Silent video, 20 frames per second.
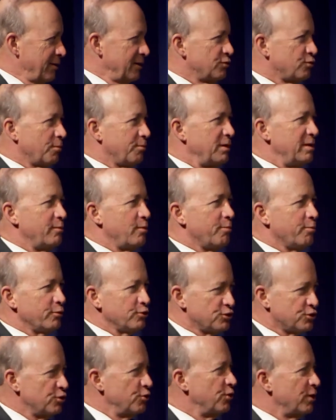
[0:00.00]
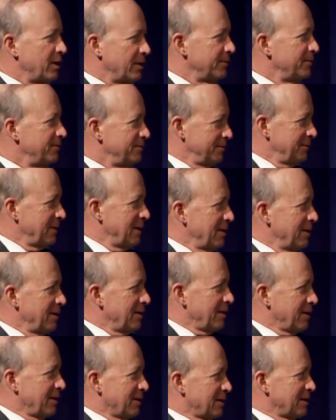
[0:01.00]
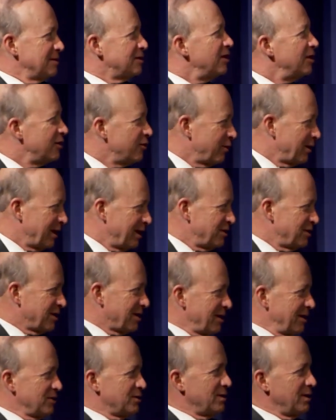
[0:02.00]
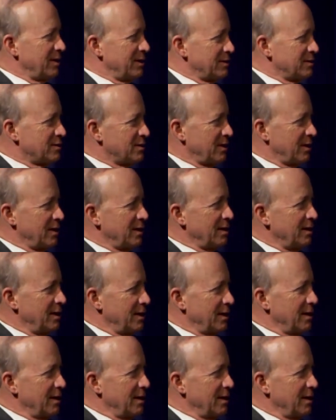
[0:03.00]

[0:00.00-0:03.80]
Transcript: These were people pursuing continuing education, let's say.